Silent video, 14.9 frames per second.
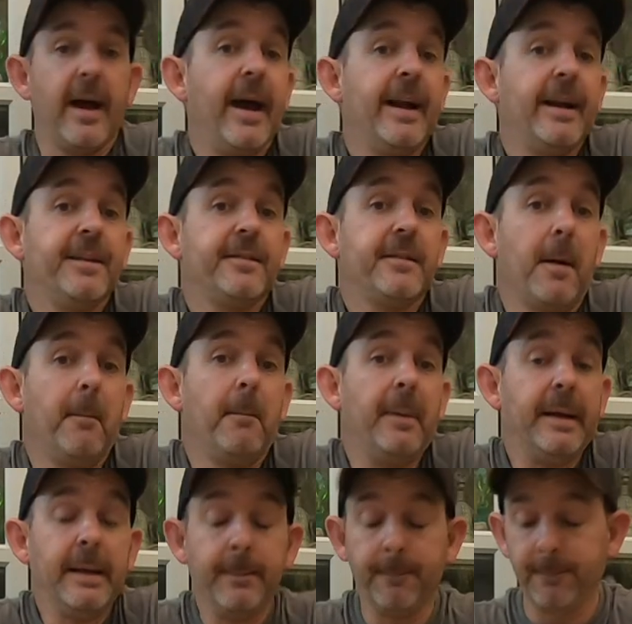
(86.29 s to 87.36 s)
and it's done
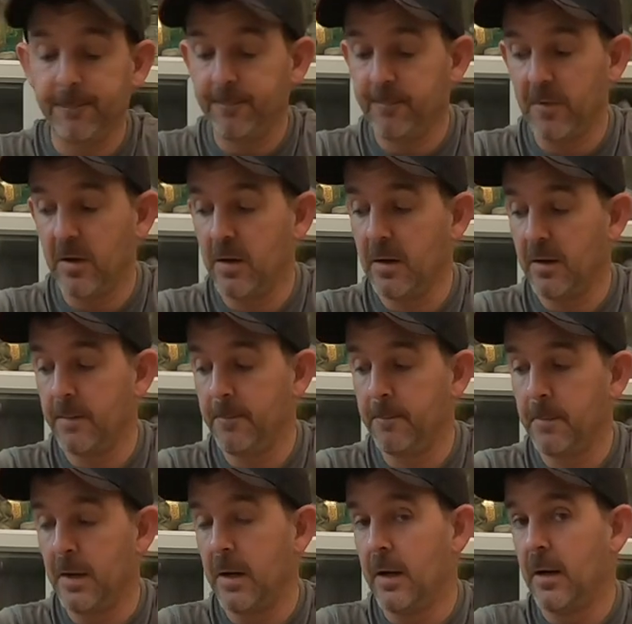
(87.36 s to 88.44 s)
me.
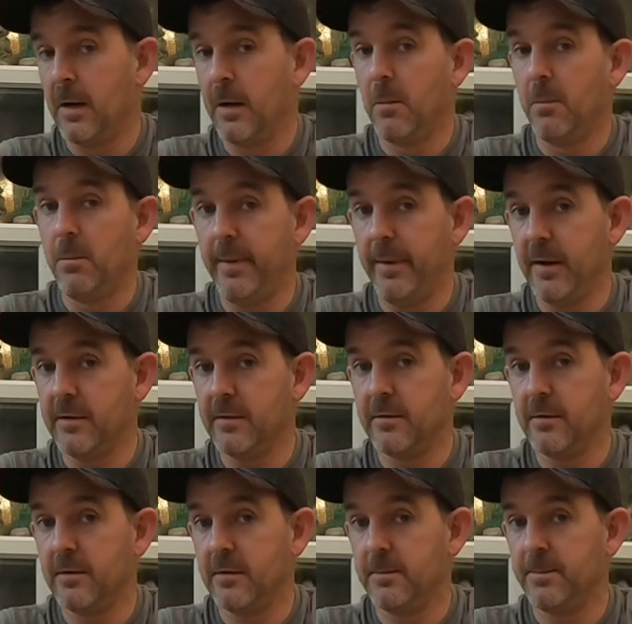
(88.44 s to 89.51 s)
But
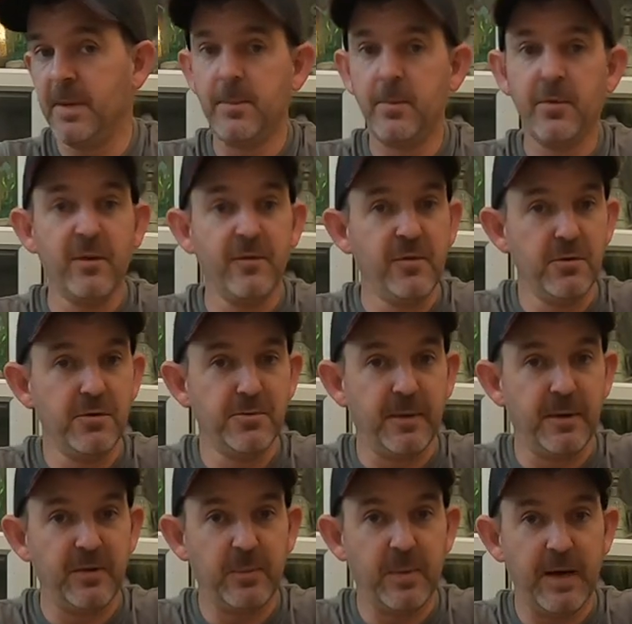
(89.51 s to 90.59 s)
people that have used
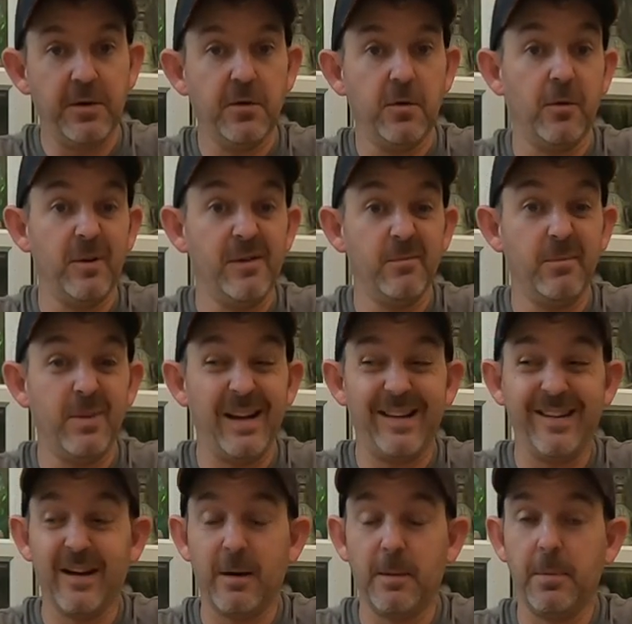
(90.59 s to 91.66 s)
my spade or even
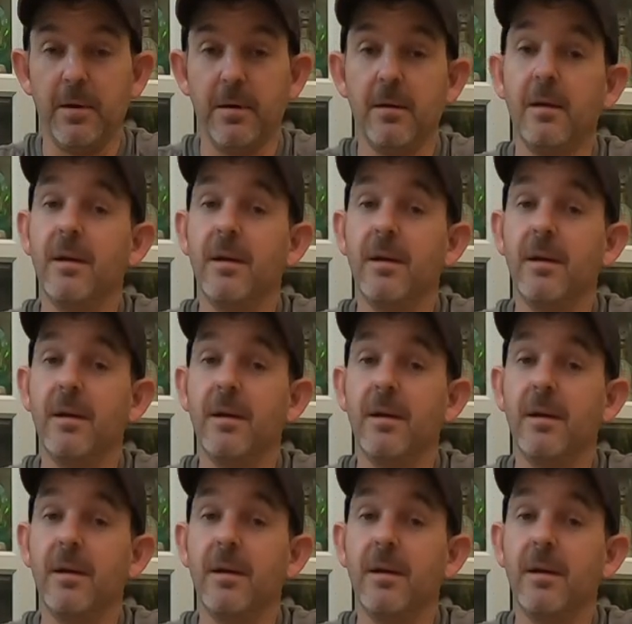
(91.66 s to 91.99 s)
picked it up,